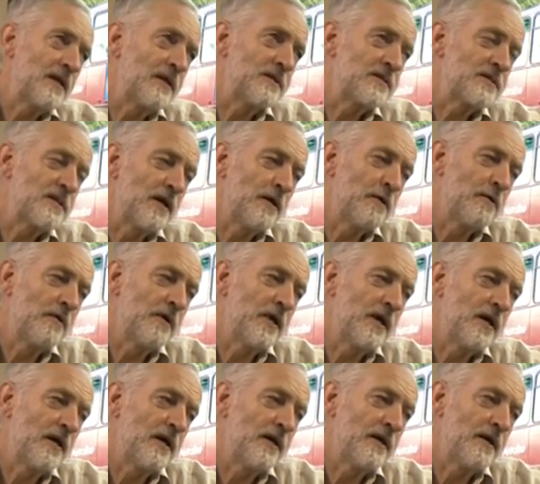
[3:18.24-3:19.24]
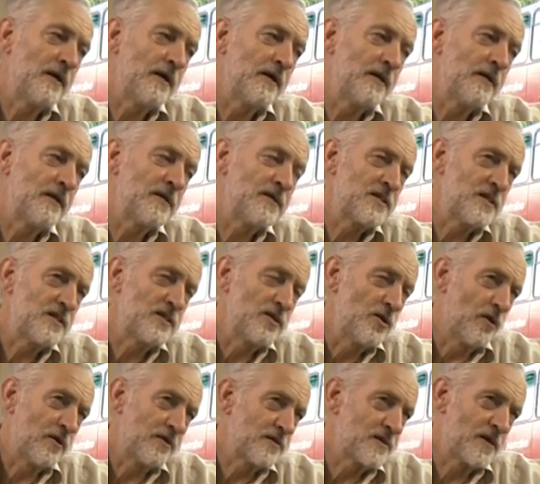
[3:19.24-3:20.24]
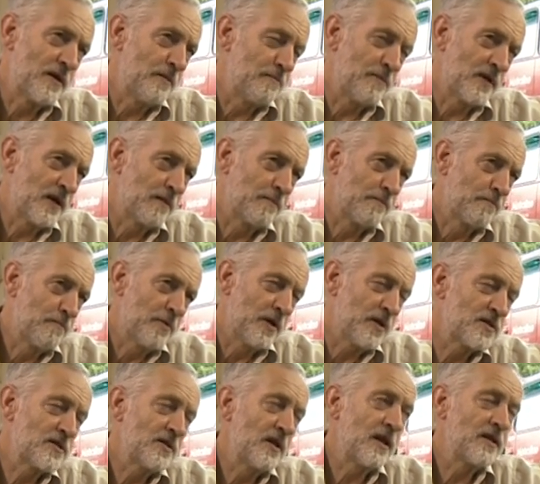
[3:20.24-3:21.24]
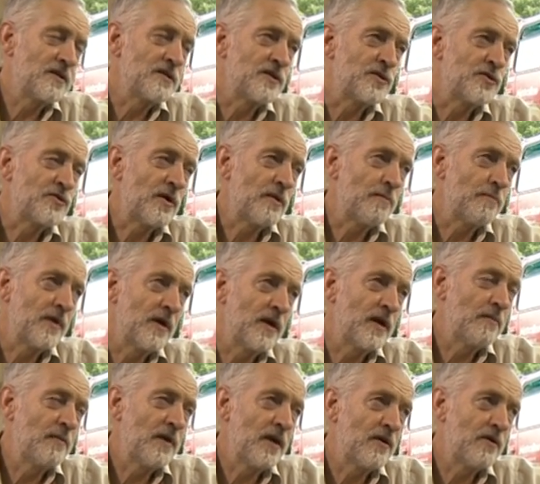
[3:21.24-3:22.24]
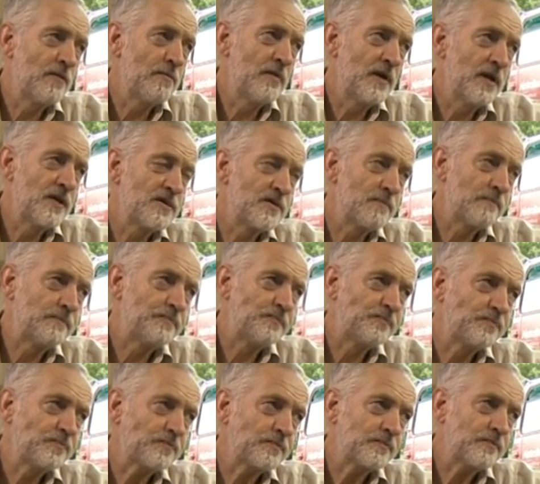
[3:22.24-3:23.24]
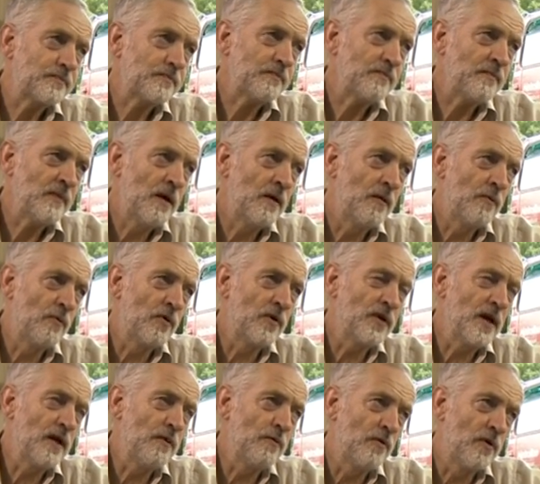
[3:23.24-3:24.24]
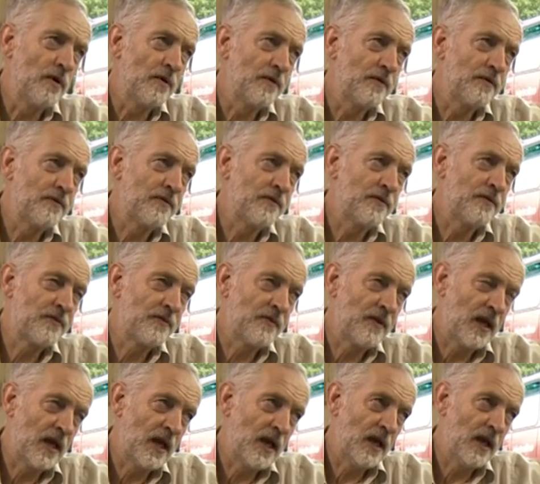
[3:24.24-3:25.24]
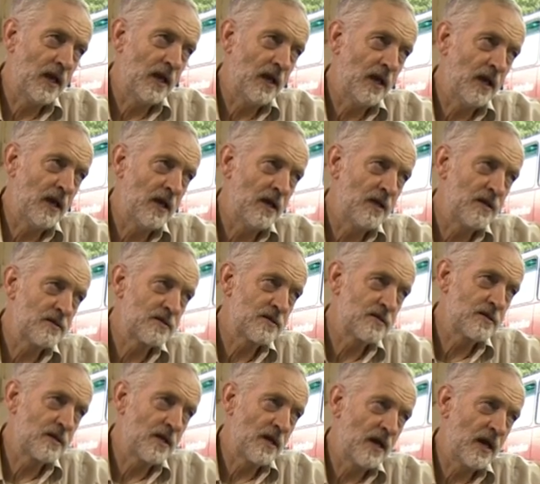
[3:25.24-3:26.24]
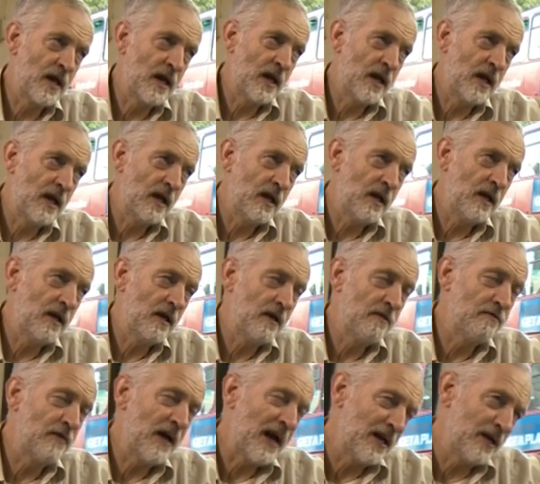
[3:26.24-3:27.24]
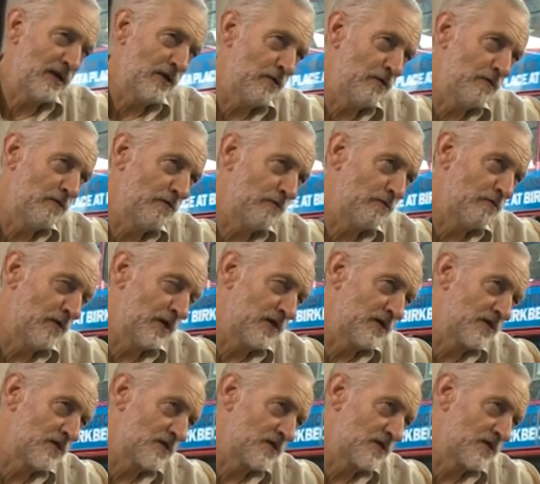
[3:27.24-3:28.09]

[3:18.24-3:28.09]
So this is not some big personality trip by any manner of means. What I want to see is a value-ridden